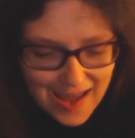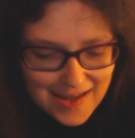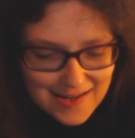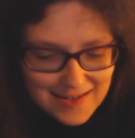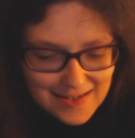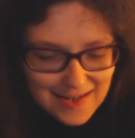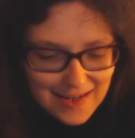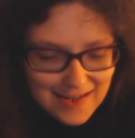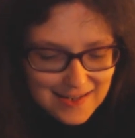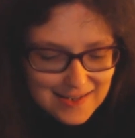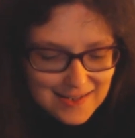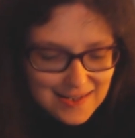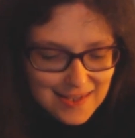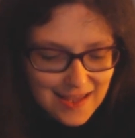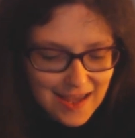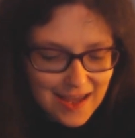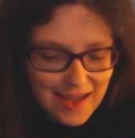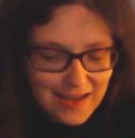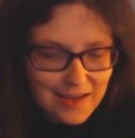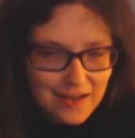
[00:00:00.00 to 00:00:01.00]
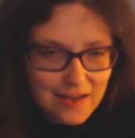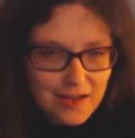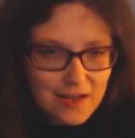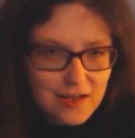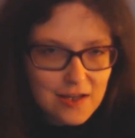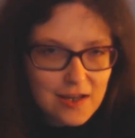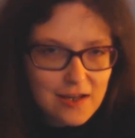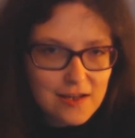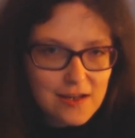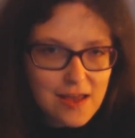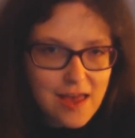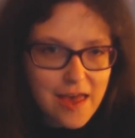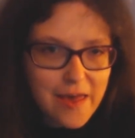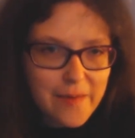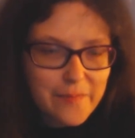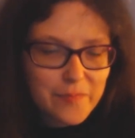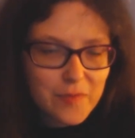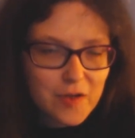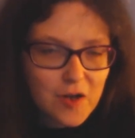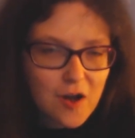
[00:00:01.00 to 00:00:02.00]
and it's like
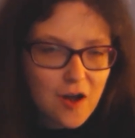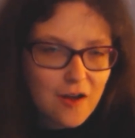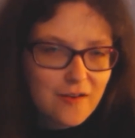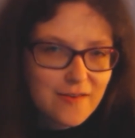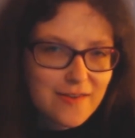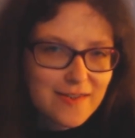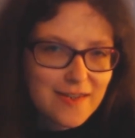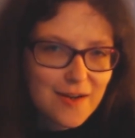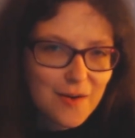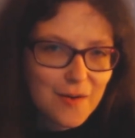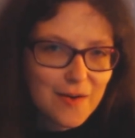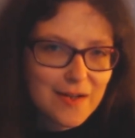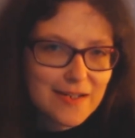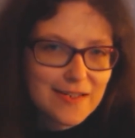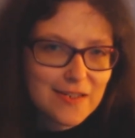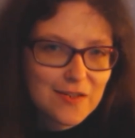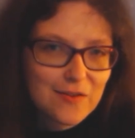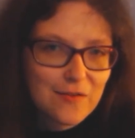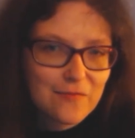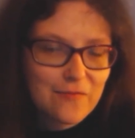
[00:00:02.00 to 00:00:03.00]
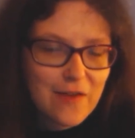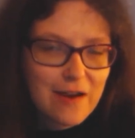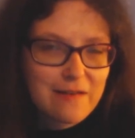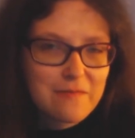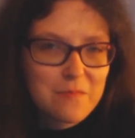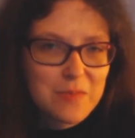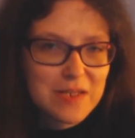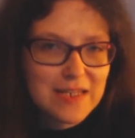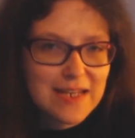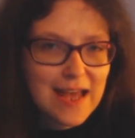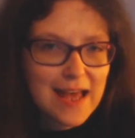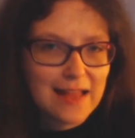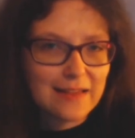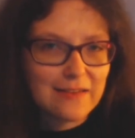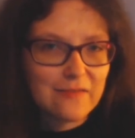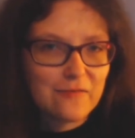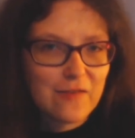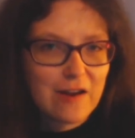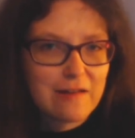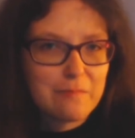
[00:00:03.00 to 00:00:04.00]
the console is sort of very
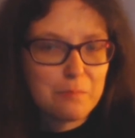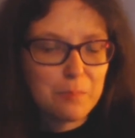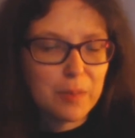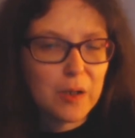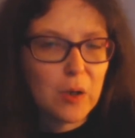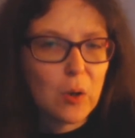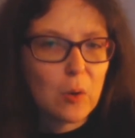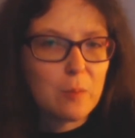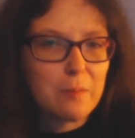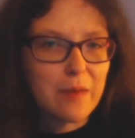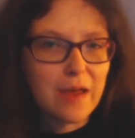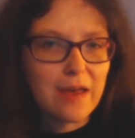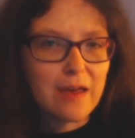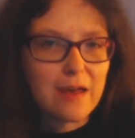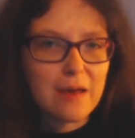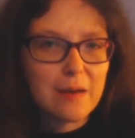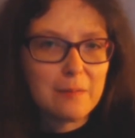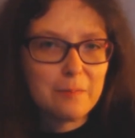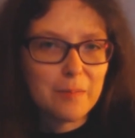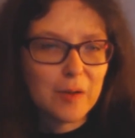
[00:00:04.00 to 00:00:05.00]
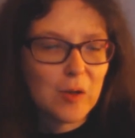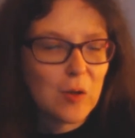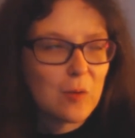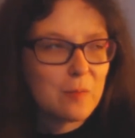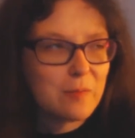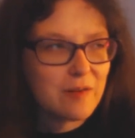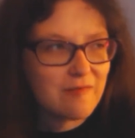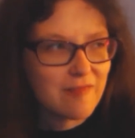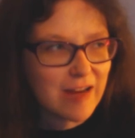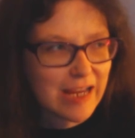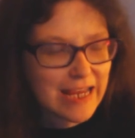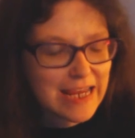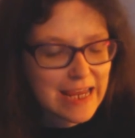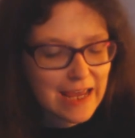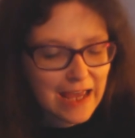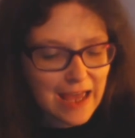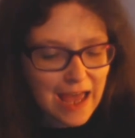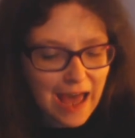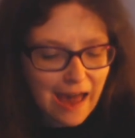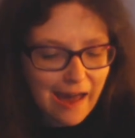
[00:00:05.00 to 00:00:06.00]
metallic, very
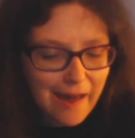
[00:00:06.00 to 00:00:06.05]
plumbery,